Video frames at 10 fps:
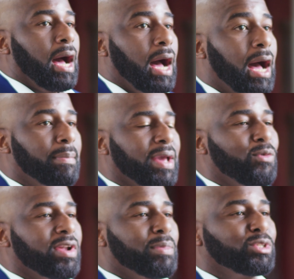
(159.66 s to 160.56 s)
One
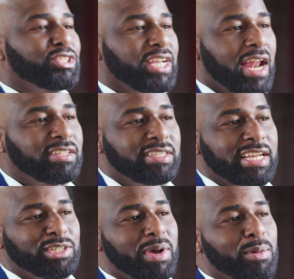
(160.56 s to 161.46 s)
of the most challenging
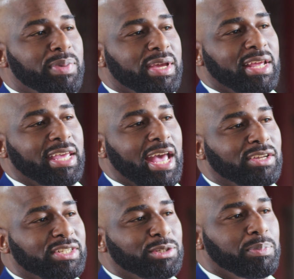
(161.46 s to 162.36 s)
things about being a
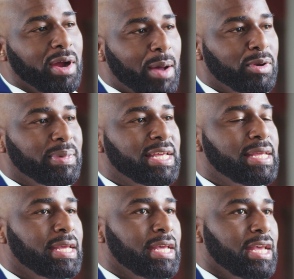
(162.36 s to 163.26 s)
counselor is probably,